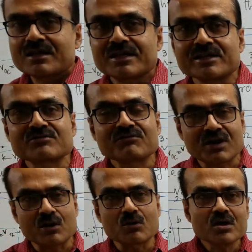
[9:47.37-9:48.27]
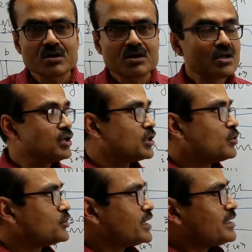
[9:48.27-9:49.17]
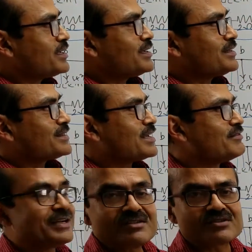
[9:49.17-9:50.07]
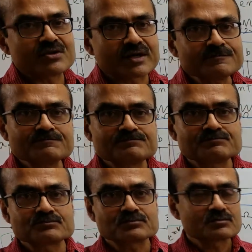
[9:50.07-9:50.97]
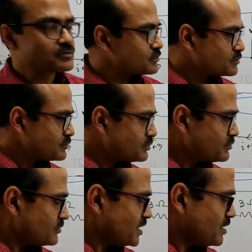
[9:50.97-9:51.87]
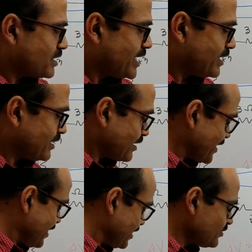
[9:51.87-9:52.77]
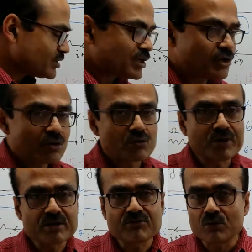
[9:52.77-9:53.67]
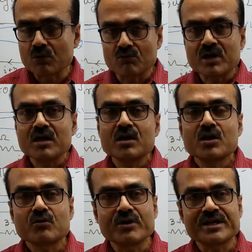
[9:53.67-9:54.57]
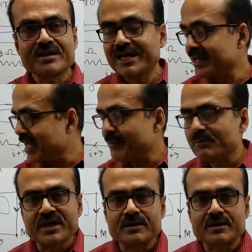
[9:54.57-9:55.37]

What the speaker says: is found using Thevenin's theorem, and the current is 24 over 29 ampere.